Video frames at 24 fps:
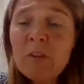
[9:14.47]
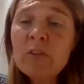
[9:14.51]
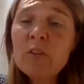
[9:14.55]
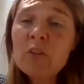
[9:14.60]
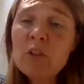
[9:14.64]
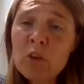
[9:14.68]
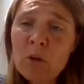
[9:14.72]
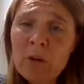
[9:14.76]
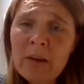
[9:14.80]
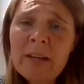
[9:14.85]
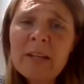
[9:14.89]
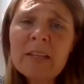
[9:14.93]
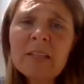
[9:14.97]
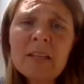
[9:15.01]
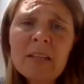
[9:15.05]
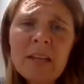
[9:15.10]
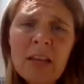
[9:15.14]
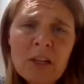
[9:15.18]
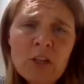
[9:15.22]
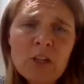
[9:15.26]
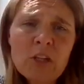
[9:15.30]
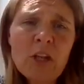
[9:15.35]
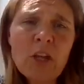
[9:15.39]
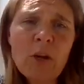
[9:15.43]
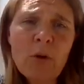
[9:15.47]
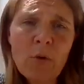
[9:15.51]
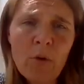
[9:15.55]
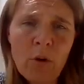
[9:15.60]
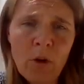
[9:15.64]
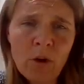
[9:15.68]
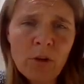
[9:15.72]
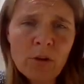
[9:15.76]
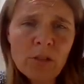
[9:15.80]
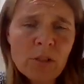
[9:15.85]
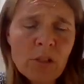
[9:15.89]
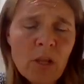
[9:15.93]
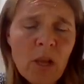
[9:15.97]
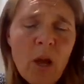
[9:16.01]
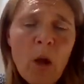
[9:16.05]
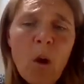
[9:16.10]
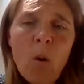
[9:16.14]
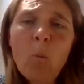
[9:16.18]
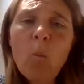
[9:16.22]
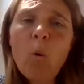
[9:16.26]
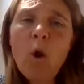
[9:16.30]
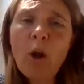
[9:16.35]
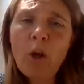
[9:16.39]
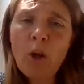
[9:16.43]
The toilets in Ashley Cross
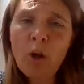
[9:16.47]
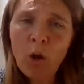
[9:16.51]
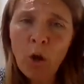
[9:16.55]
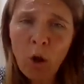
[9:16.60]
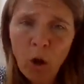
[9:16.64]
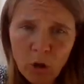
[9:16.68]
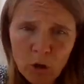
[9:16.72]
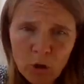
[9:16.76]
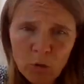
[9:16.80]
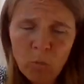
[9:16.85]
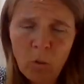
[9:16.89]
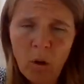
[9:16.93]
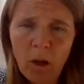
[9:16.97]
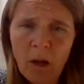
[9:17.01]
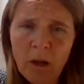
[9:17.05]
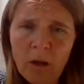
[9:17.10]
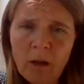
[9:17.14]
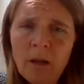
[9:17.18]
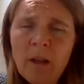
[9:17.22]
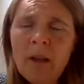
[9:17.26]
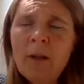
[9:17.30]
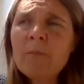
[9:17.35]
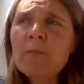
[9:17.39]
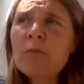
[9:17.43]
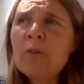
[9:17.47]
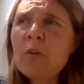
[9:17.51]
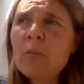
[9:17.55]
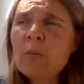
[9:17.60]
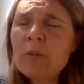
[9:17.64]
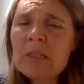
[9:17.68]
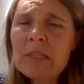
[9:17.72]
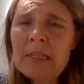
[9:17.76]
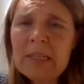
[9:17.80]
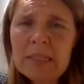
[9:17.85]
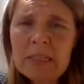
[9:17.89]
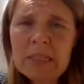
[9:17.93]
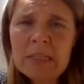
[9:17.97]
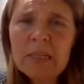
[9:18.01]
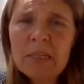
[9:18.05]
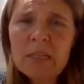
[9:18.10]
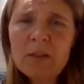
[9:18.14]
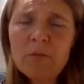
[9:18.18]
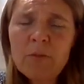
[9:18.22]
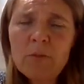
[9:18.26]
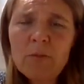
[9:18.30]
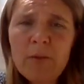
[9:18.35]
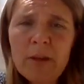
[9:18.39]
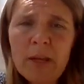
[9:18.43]
were not one that was
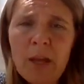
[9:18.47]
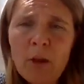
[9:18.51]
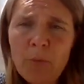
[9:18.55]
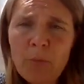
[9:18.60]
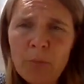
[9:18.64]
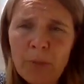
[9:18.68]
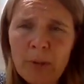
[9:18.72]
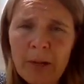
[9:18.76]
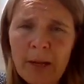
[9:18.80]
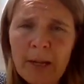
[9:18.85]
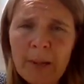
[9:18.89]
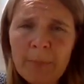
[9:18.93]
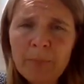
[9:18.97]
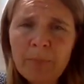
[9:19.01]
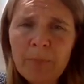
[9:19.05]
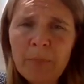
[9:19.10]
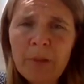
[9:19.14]
listed for reopening,